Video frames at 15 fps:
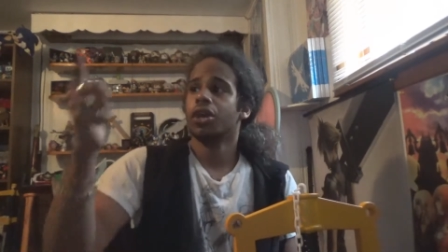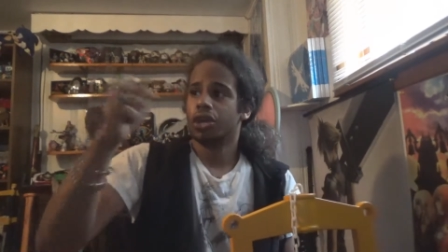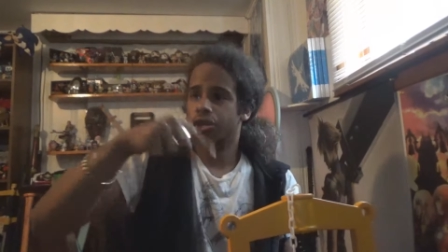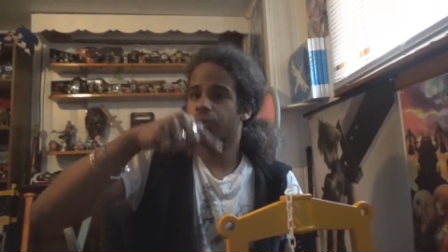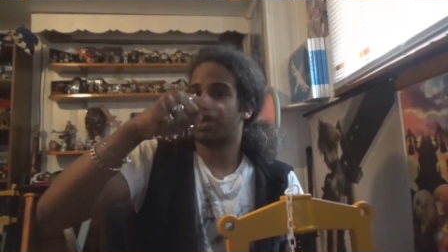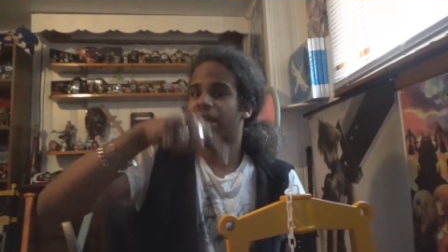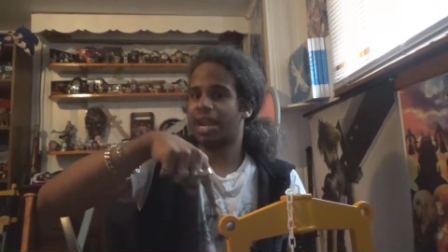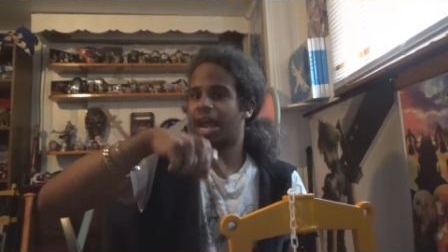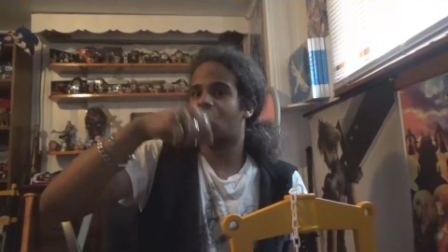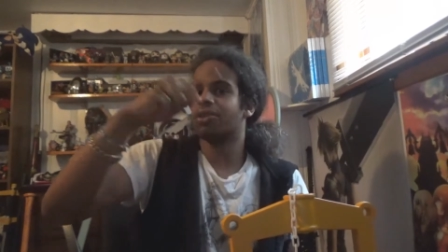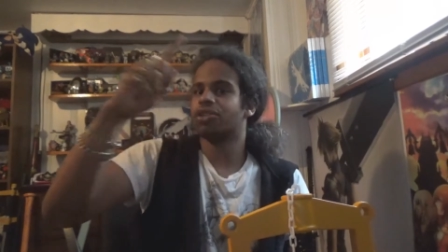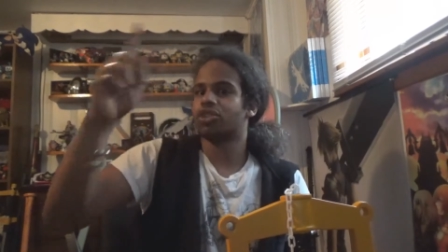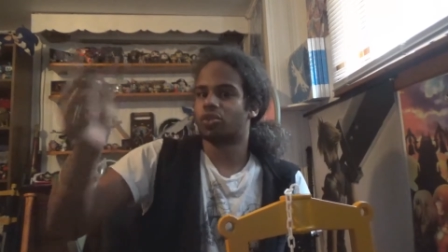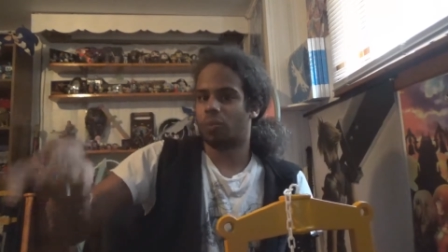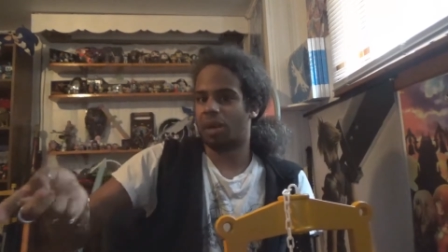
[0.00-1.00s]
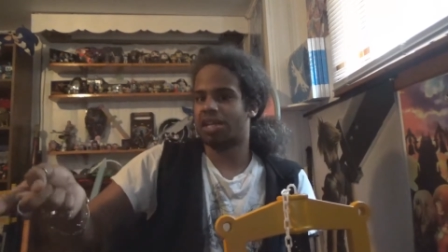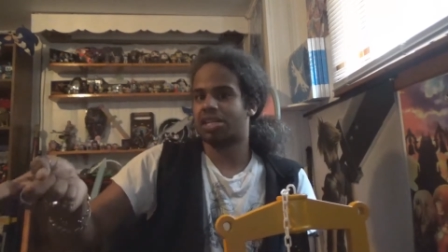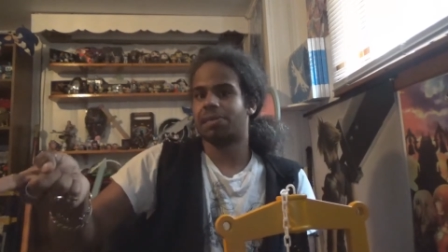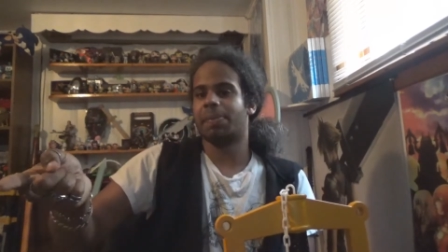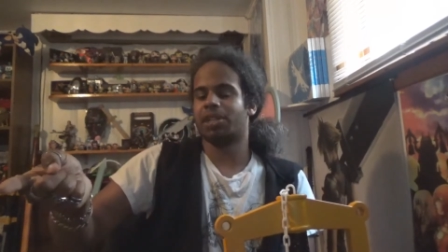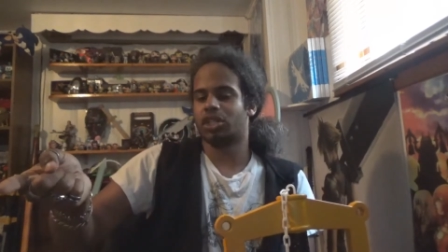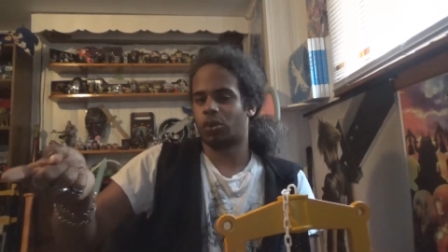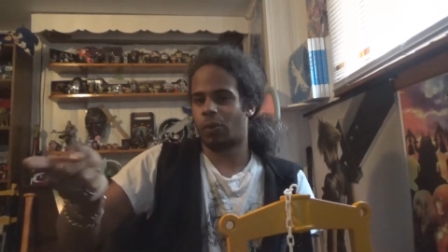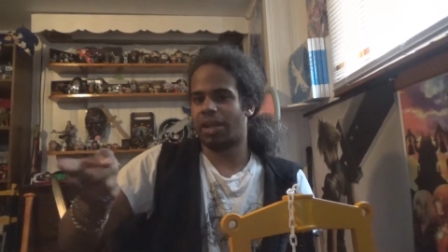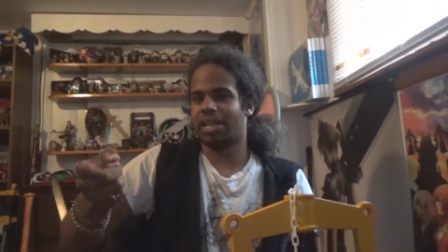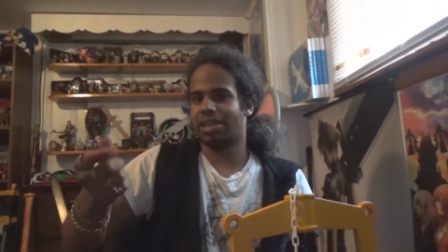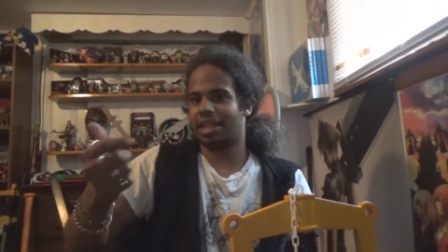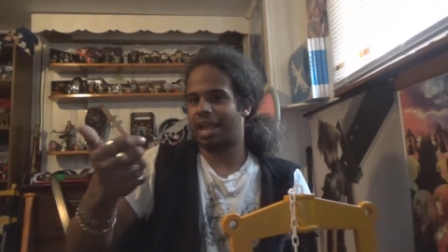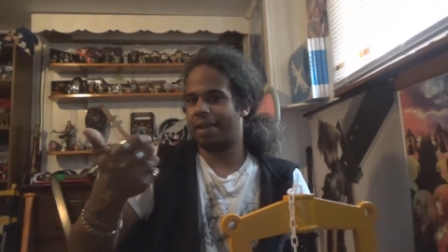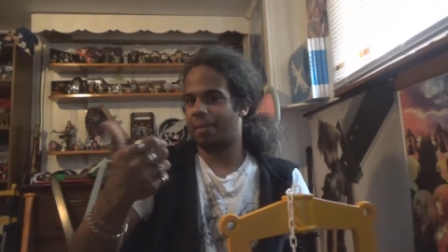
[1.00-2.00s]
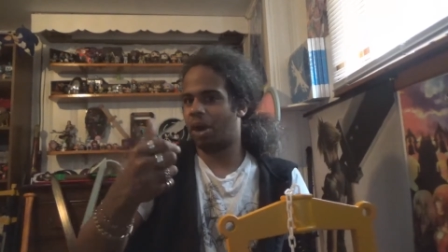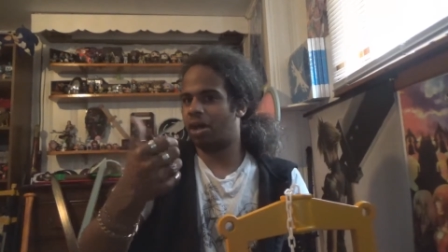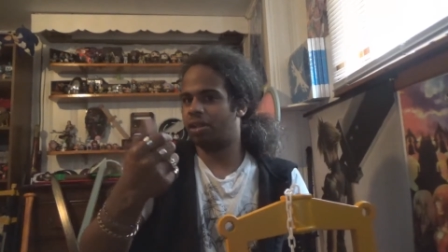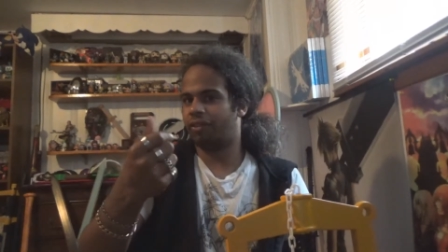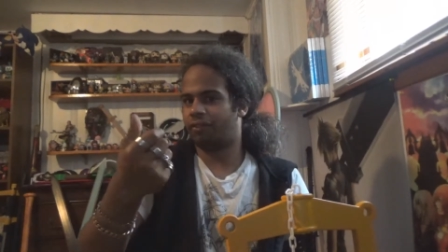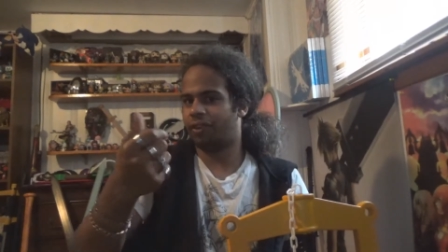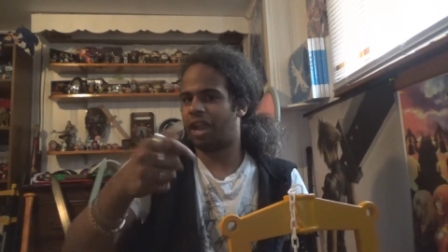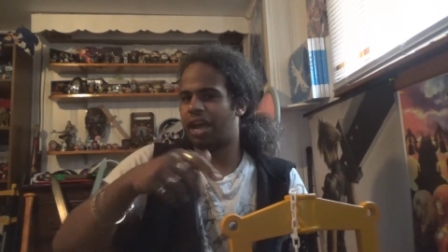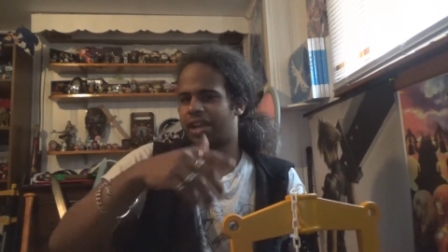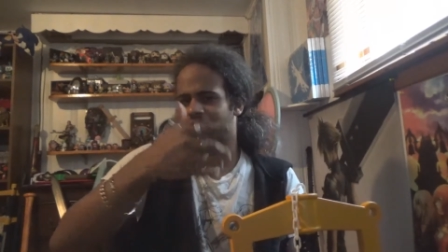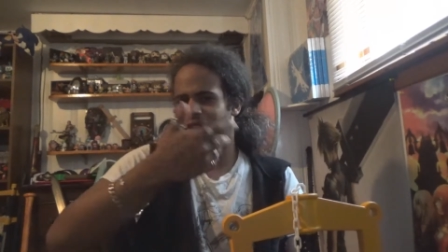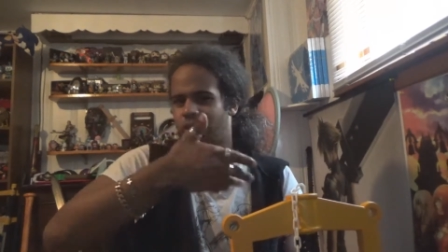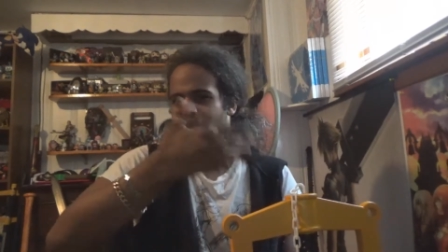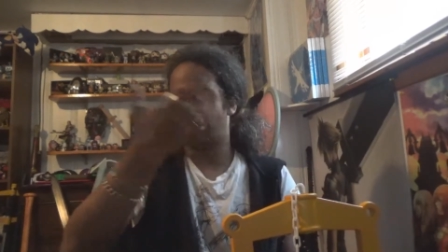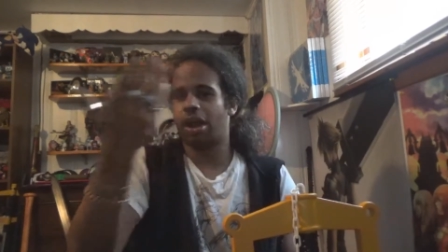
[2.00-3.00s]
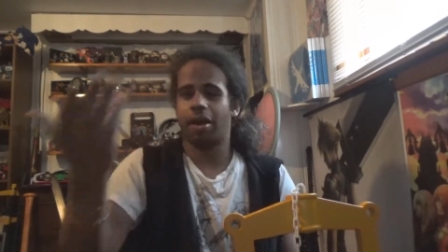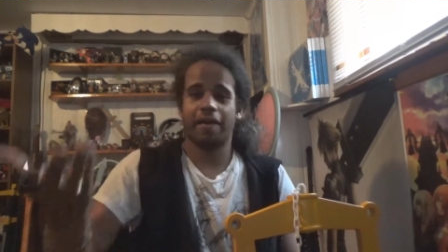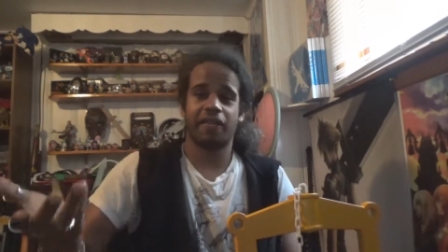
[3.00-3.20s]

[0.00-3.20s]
You can now switch between them on the fly because you can uh,